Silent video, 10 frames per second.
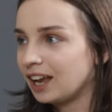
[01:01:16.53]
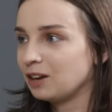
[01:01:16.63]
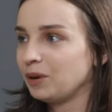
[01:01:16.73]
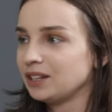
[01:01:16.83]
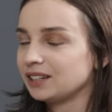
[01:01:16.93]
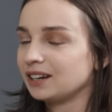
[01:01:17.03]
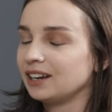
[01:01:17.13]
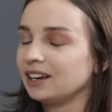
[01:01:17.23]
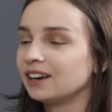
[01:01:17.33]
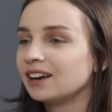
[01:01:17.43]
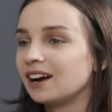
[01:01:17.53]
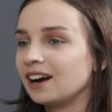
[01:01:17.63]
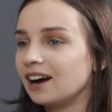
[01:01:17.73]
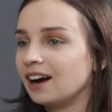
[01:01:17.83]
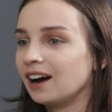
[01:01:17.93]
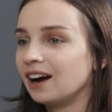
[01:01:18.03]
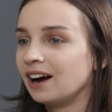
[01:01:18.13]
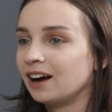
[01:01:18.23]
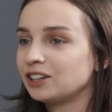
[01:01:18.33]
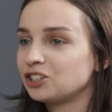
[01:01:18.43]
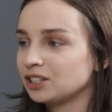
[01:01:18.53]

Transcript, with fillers: and basically uh,